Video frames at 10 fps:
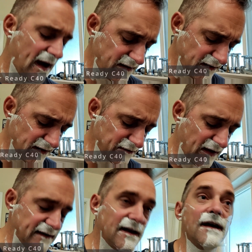I think this
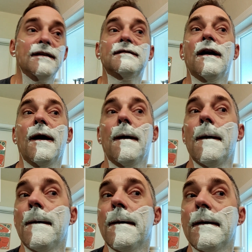razor is
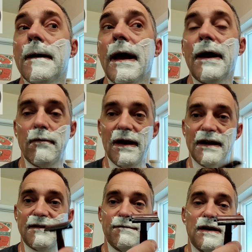a
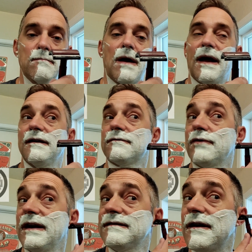relatively mild
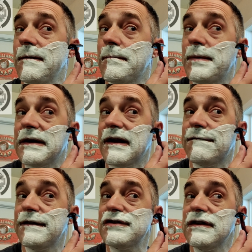razor, but
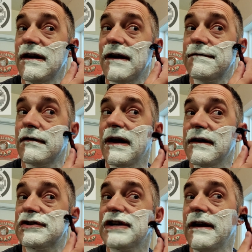efficient enough to
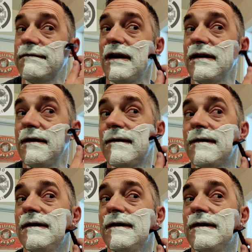get a shave done.